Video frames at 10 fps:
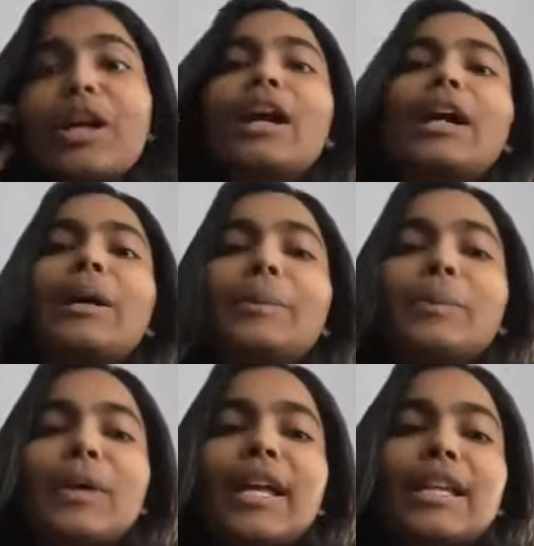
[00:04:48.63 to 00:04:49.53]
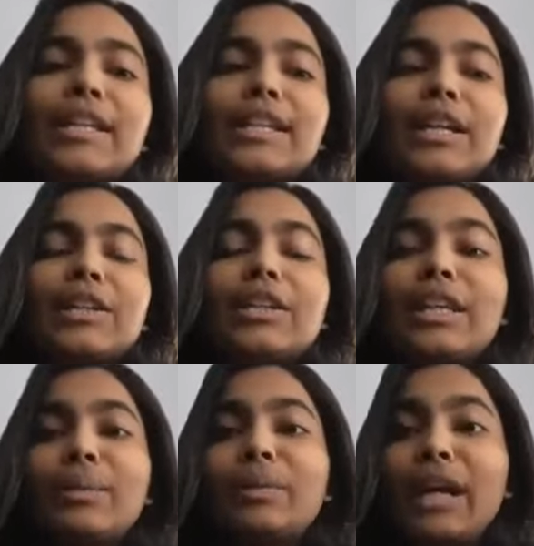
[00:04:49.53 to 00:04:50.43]
and
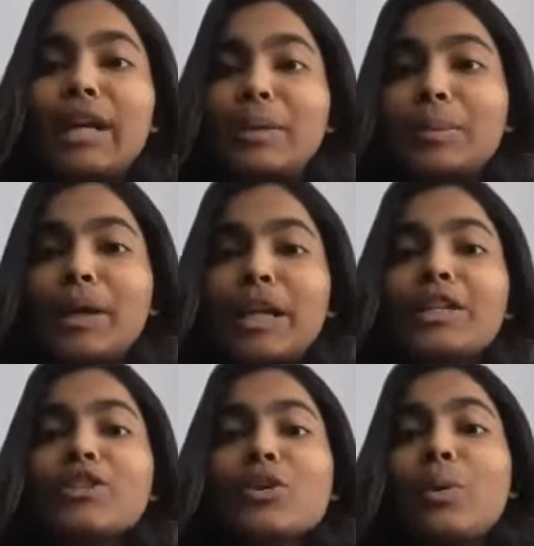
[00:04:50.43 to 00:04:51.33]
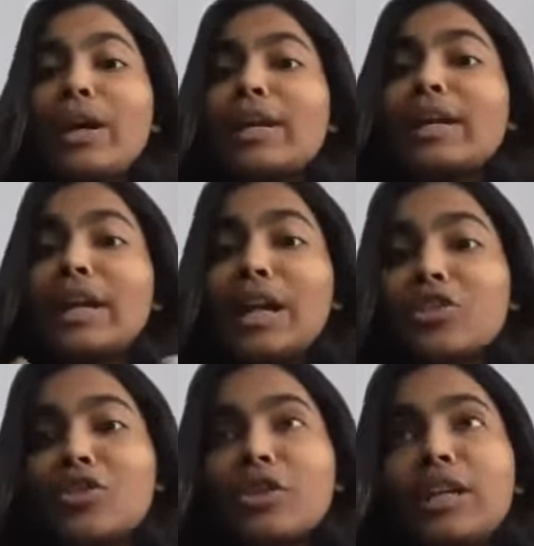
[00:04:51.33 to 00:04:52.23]
keep that in mind so I can
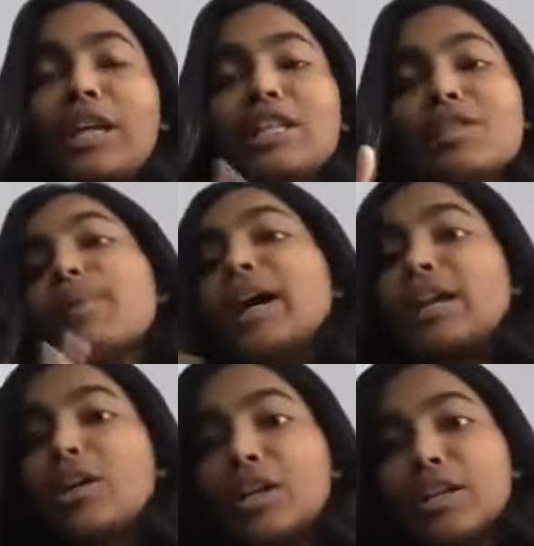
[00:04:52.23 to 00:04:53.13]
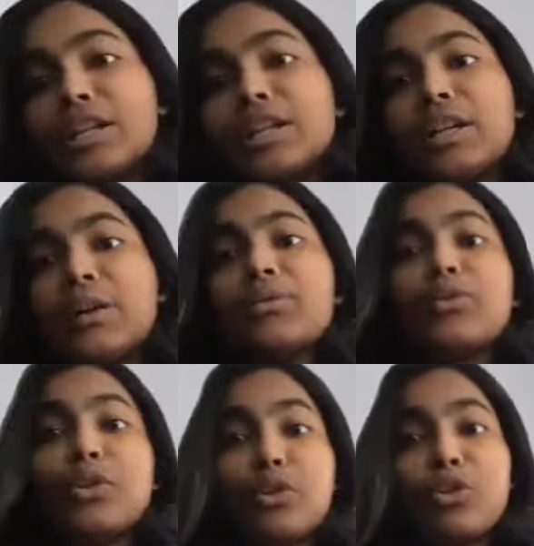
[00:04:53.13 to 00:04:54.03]
actually expand on it
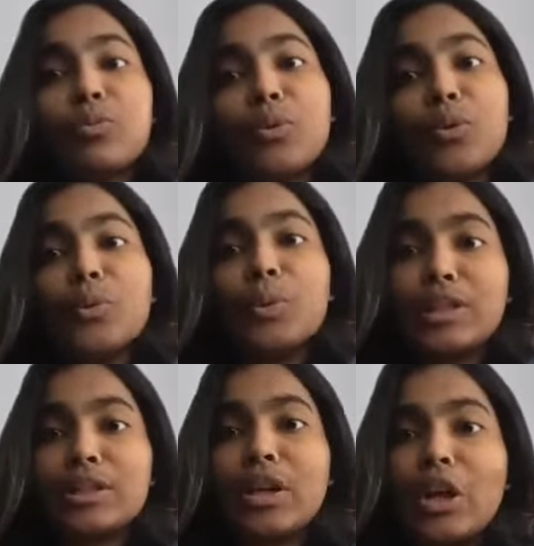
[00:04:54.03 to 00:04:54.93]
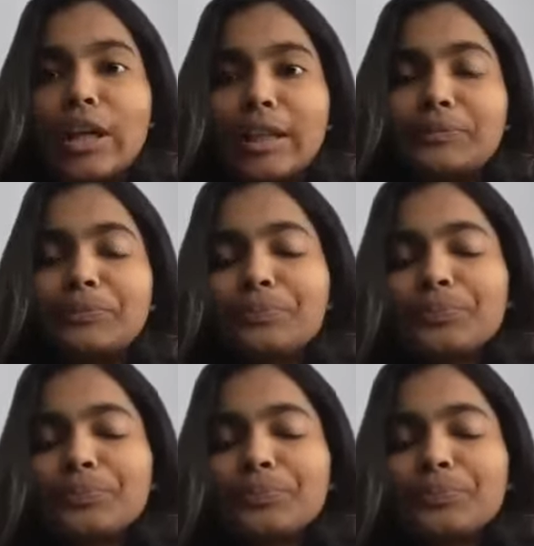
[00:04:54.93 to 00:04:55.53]
furthermore when talking.